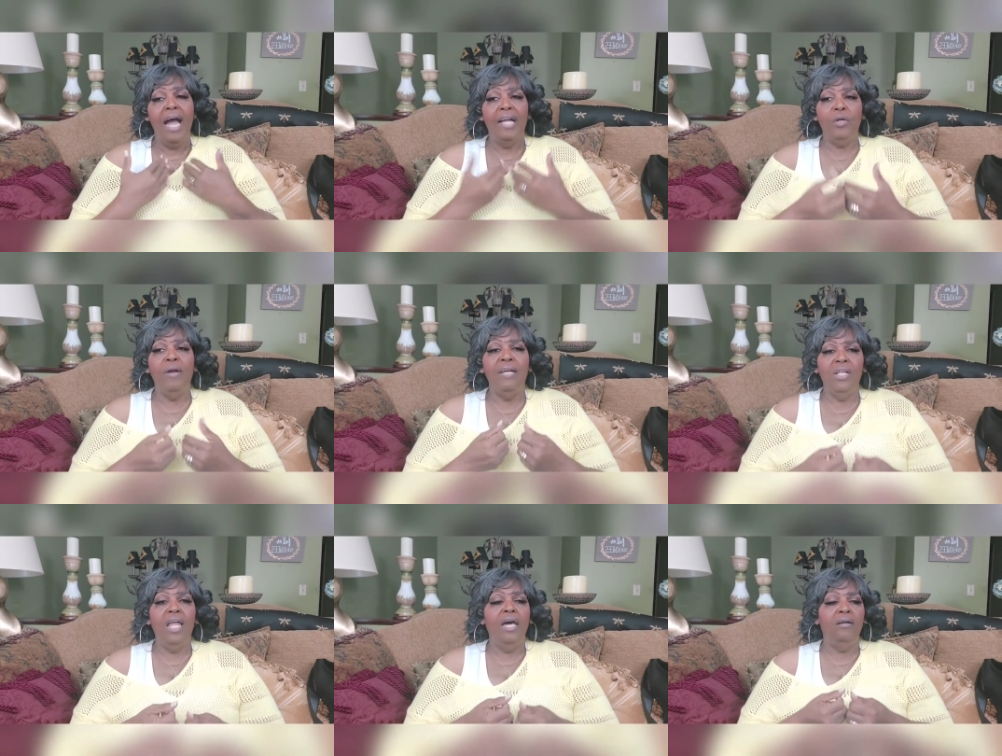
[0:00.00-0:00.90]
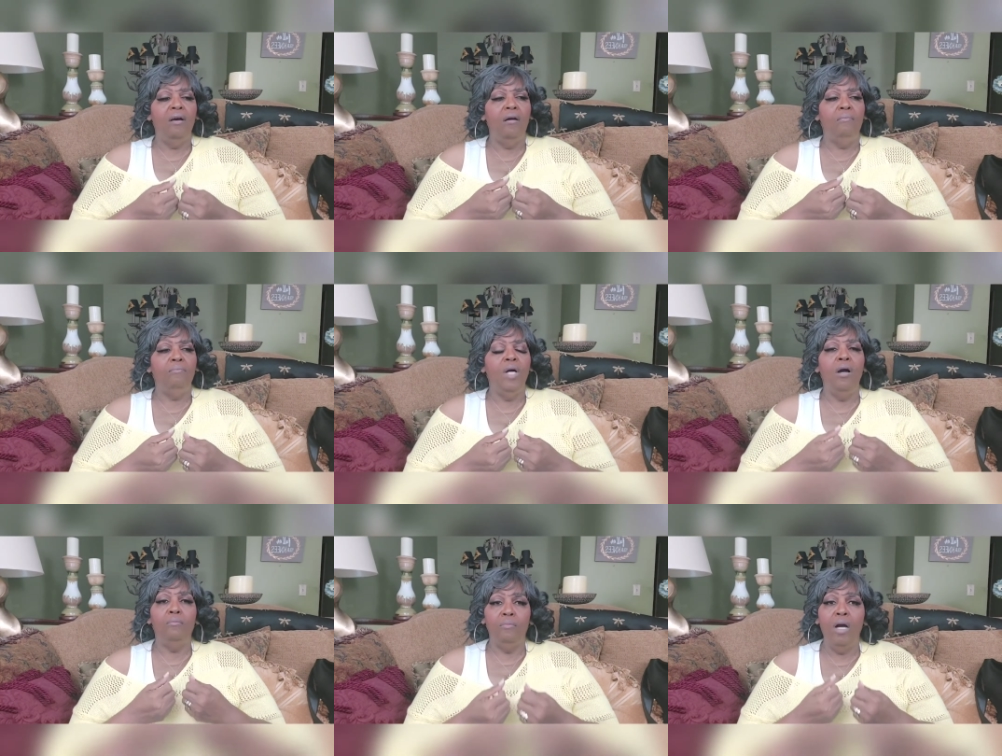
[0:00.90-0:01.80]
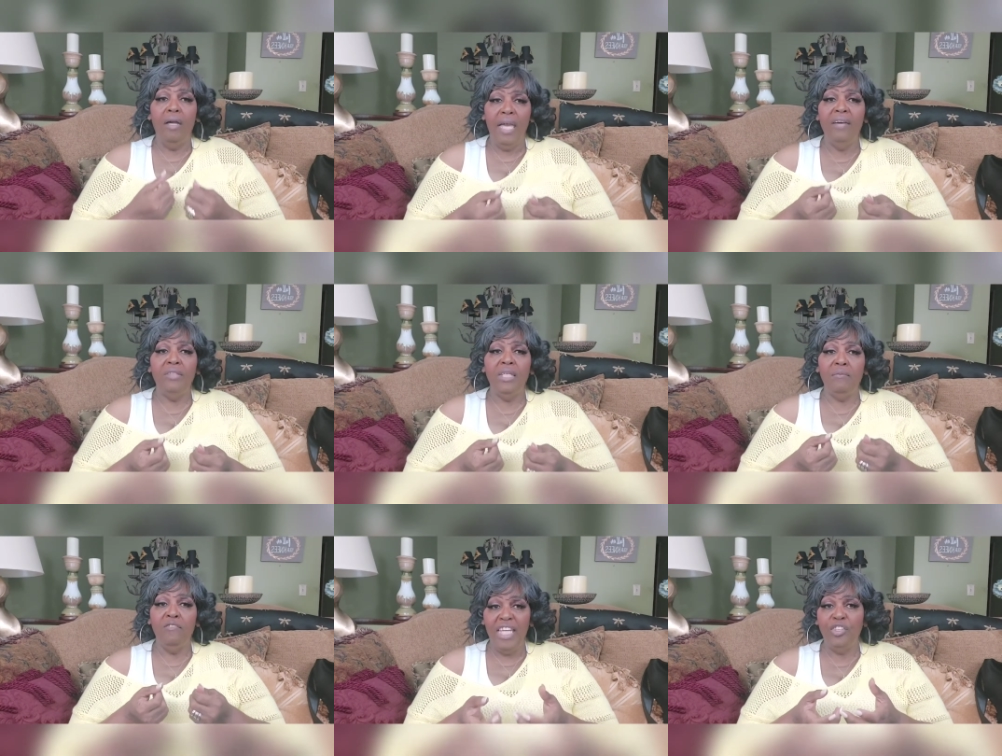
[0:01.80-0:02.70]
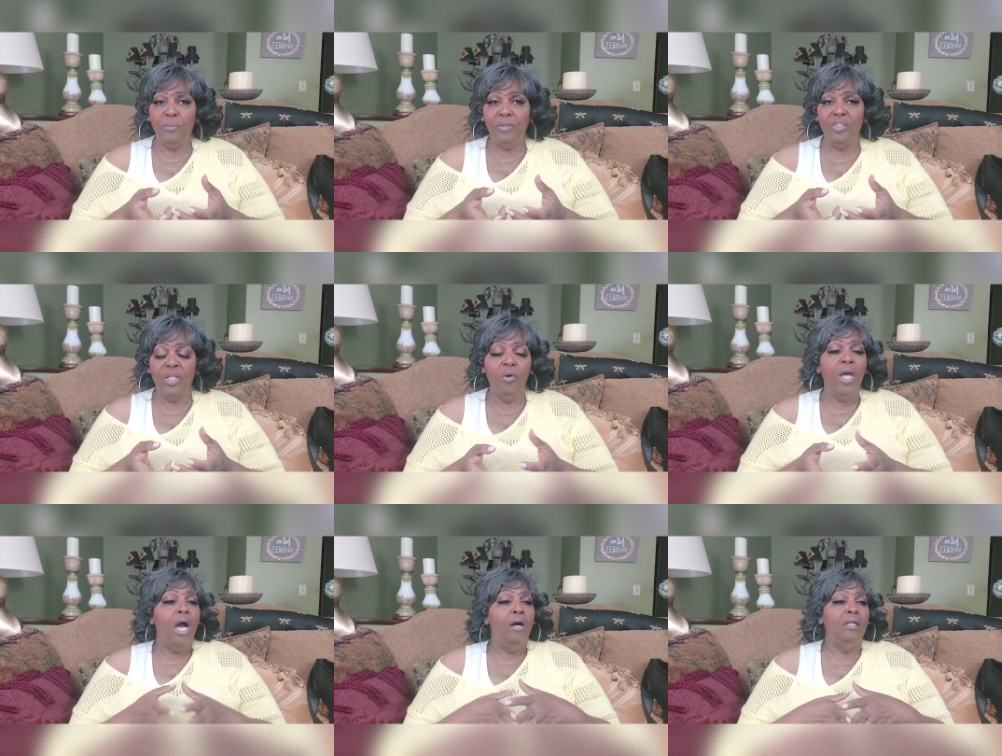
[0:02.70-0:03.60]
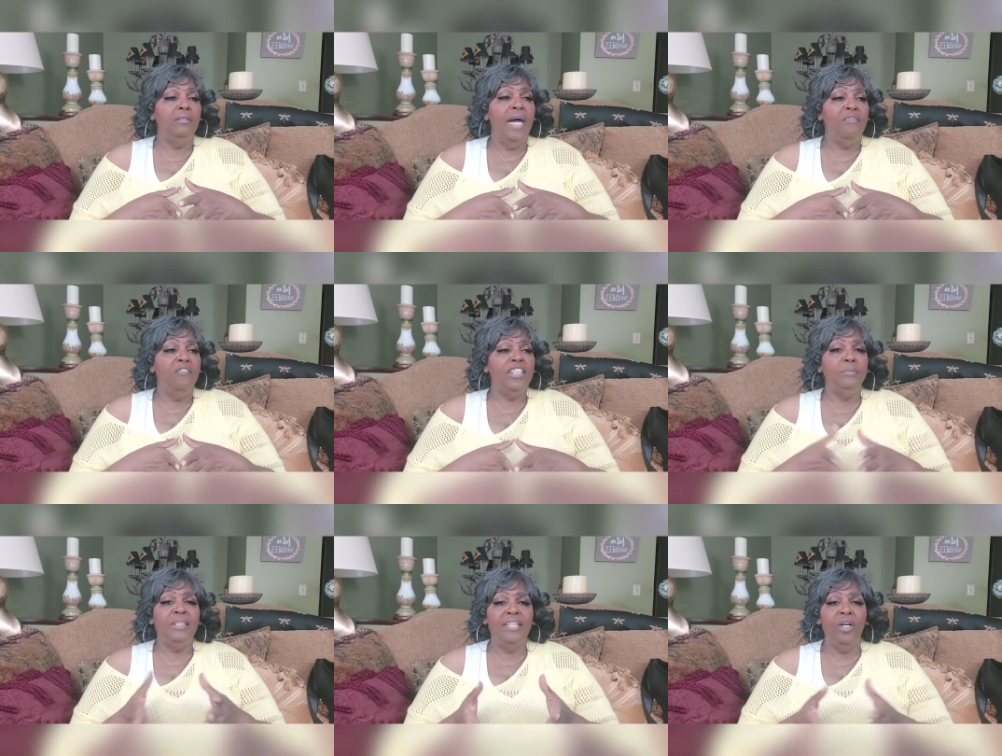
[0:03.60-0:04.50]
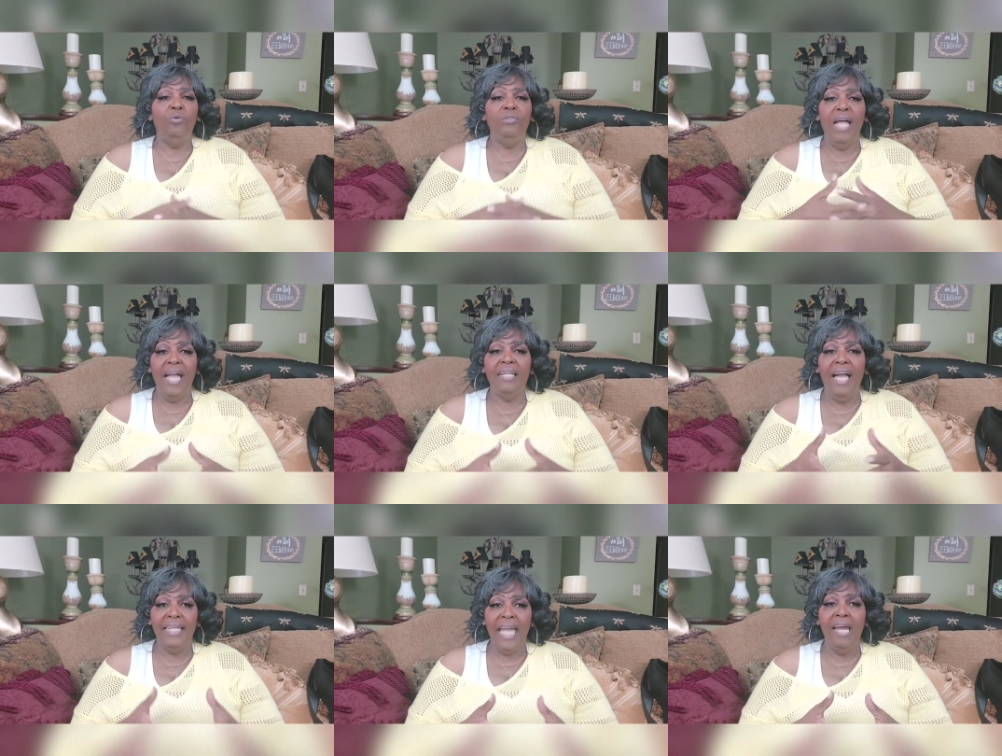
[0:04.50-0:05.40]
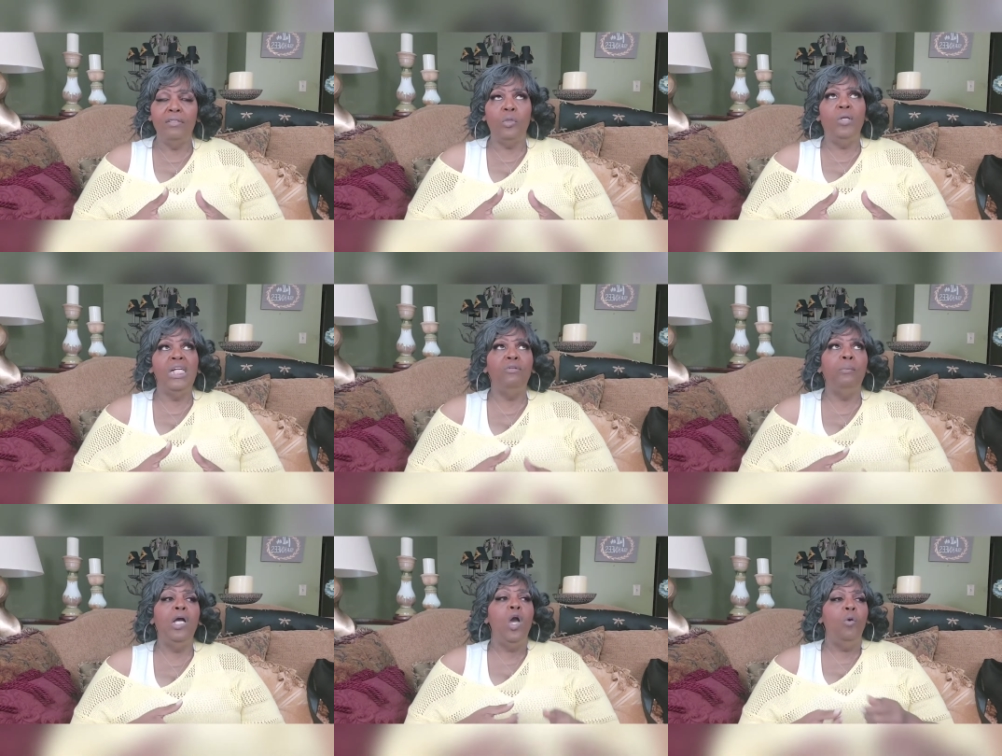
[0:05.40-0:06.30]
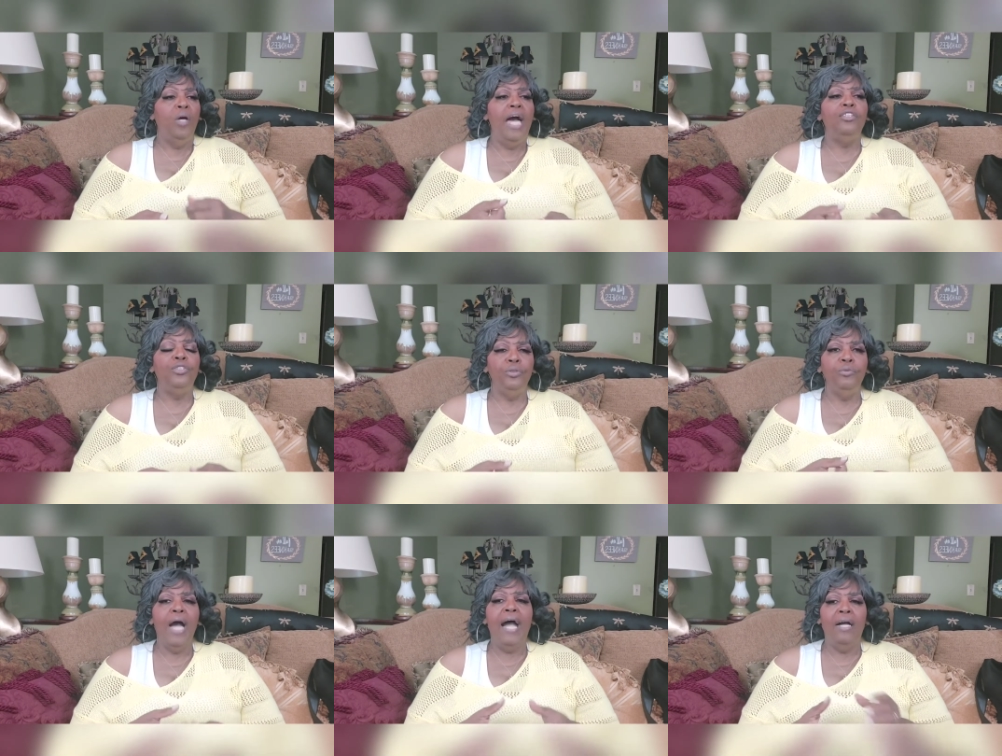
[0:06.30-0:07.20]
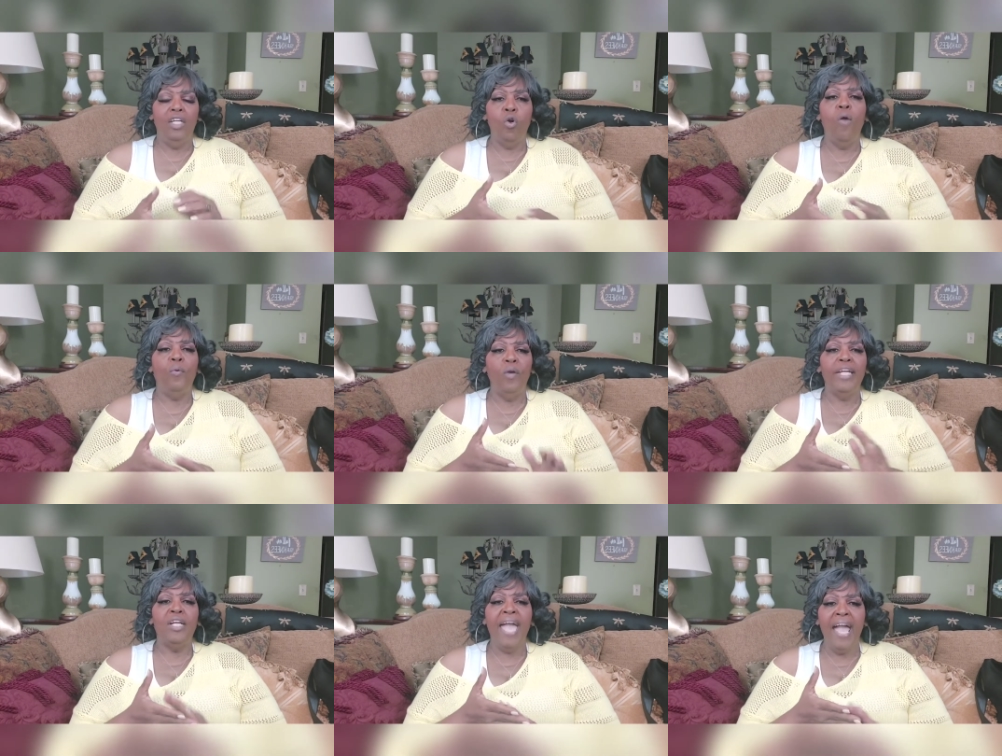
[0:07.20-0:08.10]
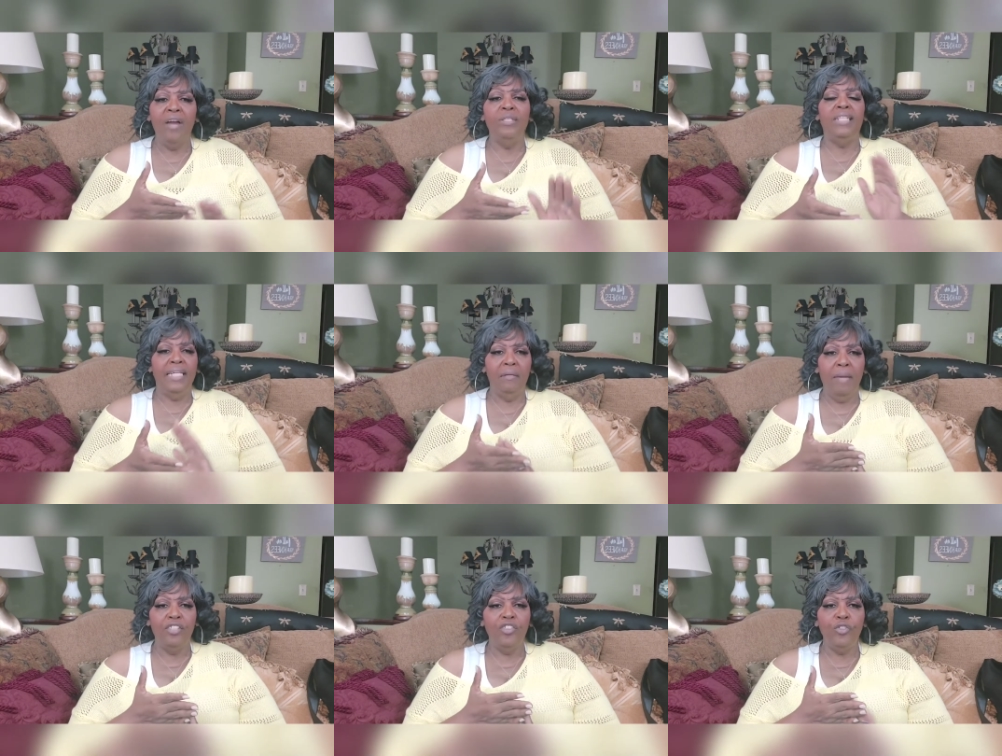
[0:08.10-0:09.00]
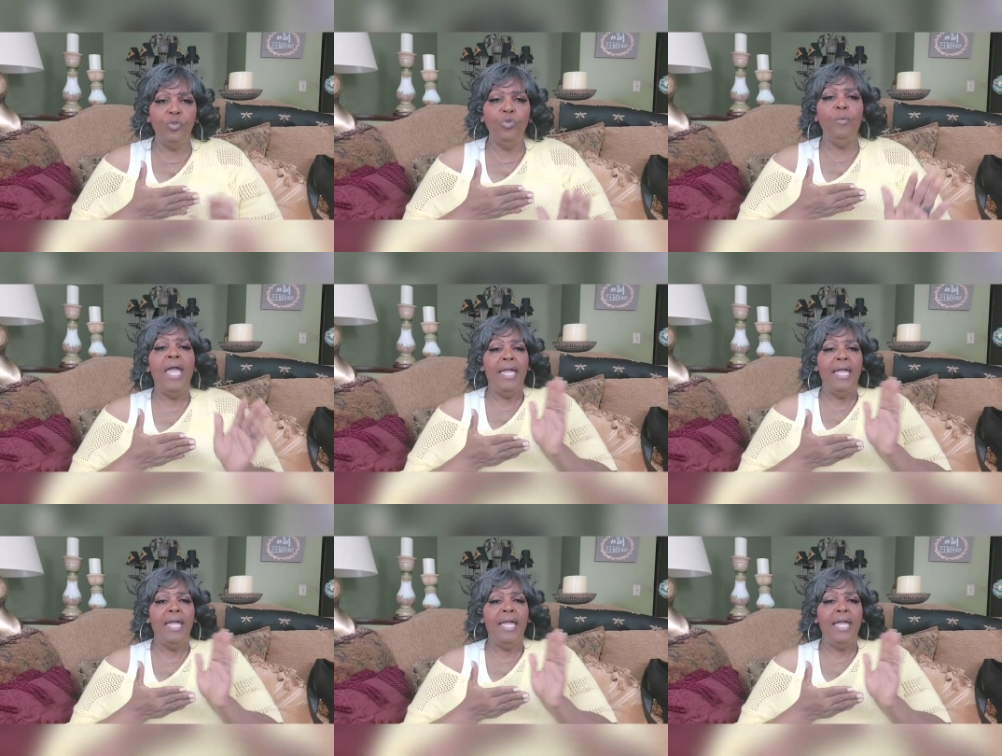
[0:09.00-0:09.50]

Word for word: I crave a lot of healthy vegetables, you know, a lot of vegetables I don't like carrots or whatever, but what I'll do, I'll incorporate carrots like in my soup,